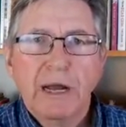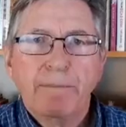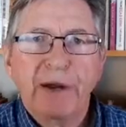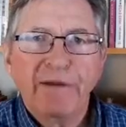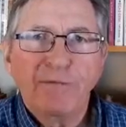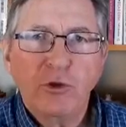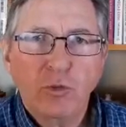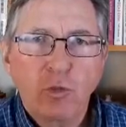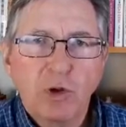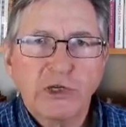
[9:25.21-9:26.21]
But if
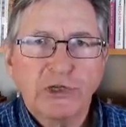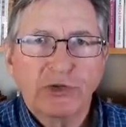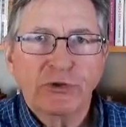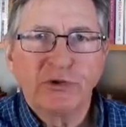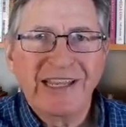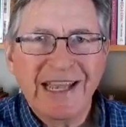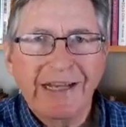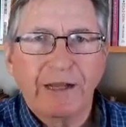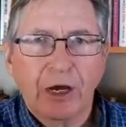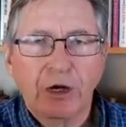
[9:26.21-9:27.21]
you want to
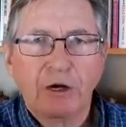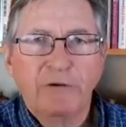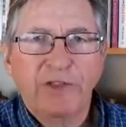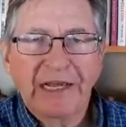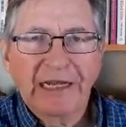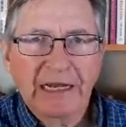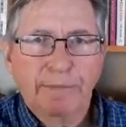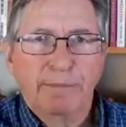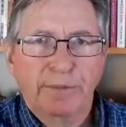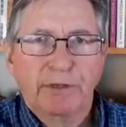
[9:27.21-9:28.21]
get over the
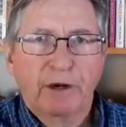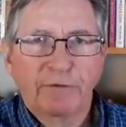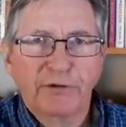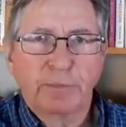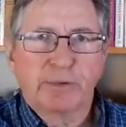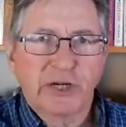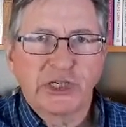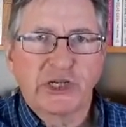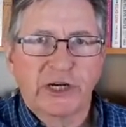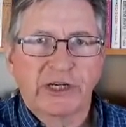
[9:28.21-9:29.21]
hump of
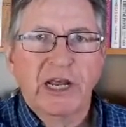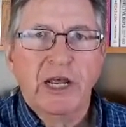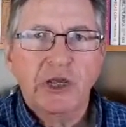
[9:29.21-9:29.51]
depression,